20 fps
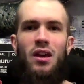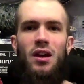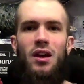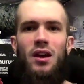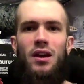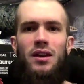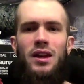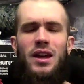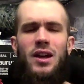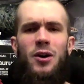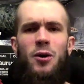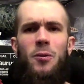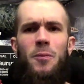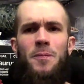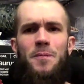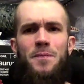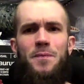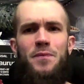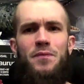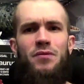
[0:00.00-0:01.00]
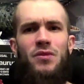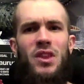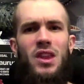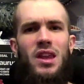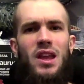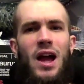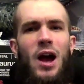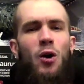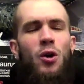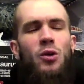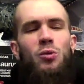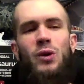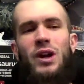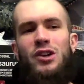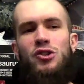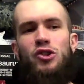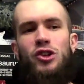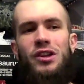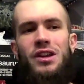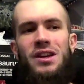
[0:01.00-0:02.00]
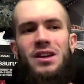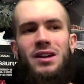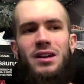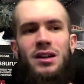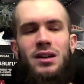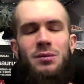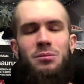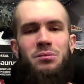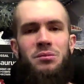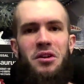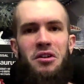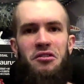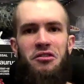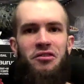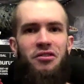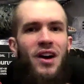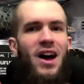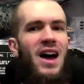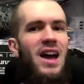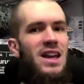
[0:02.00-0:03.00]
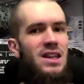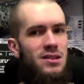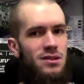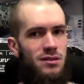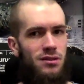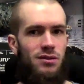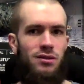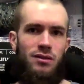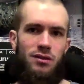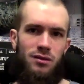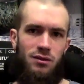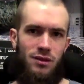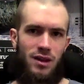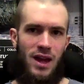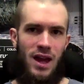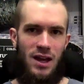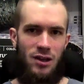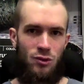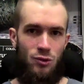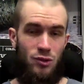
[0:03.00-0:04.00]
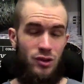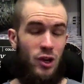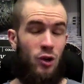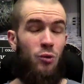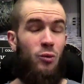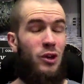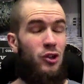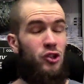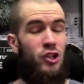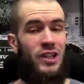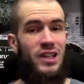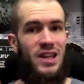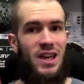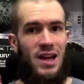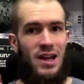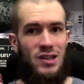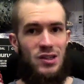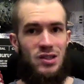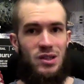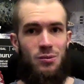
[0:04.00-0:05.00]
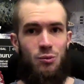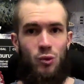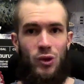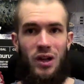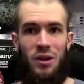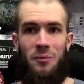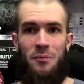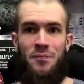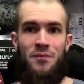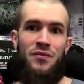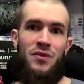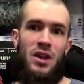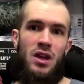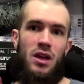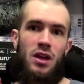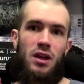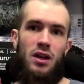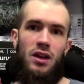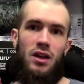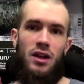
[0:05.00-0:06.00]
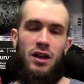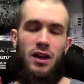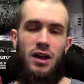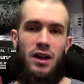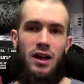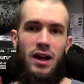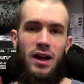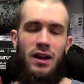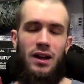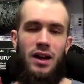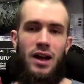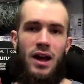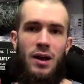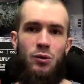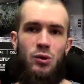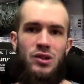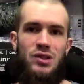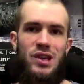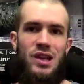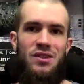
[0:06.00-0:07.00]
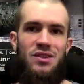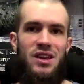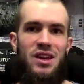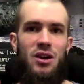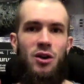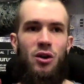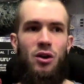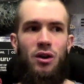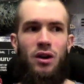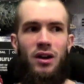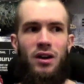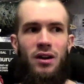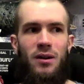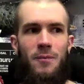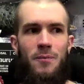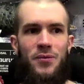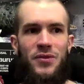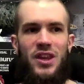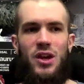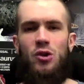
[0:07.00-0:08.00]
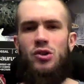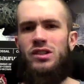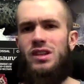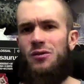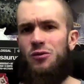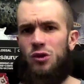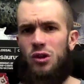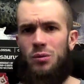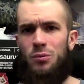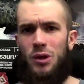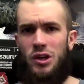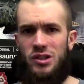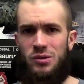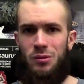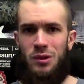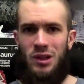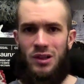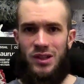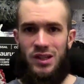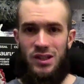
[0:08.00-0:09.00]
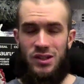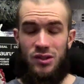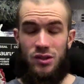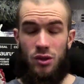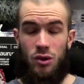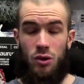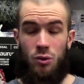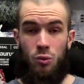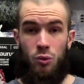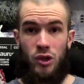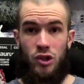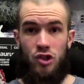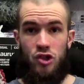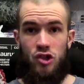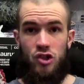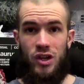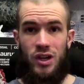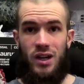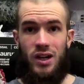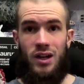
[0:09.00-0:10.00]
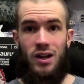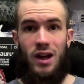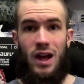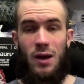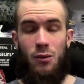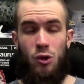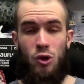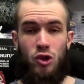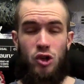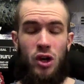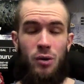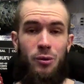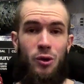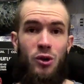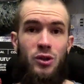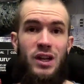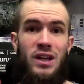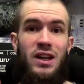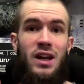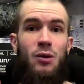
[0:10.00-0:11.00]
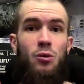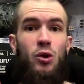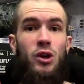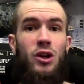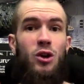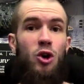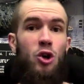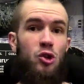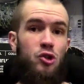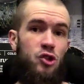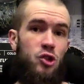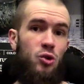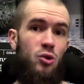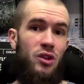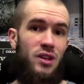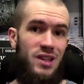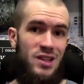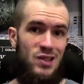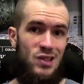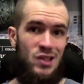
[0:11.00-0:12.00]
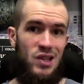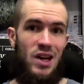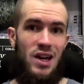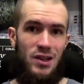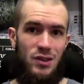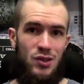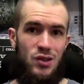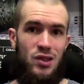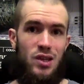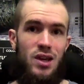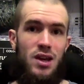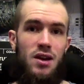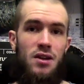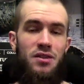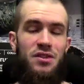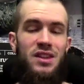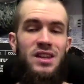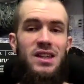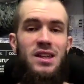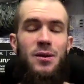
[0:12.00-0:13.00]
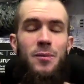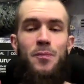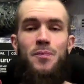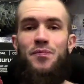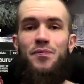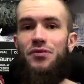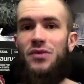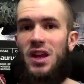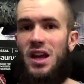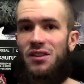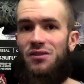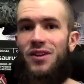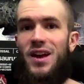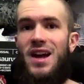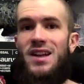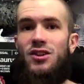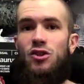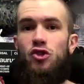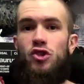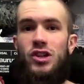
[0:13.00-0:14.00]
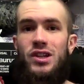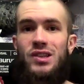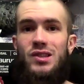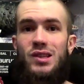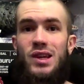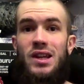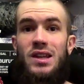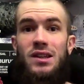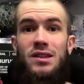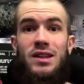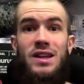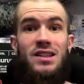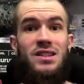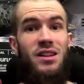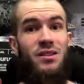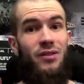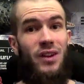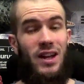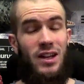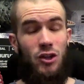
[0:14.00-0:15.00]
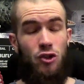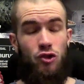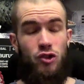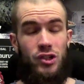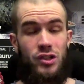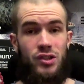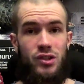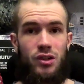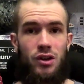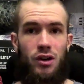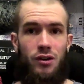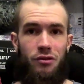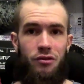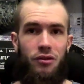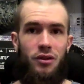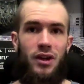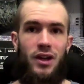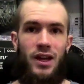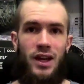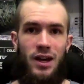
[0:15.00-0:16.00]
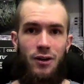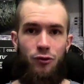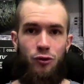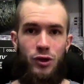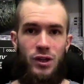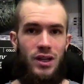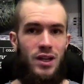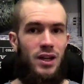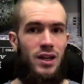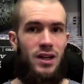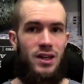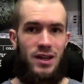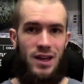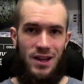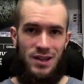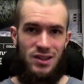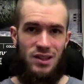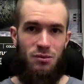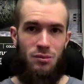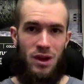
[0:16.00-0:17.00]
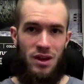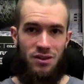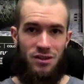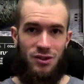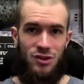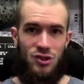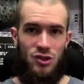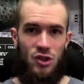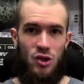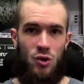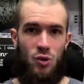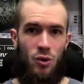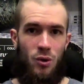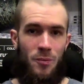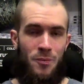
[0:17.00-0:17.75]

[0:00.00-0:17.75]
Now, how can we actually find actors? How can we actually cast them? Well, I would say there are several possibilities which I want to talk about, and I want to also discuss the advantages and disadvantages of every casting method. So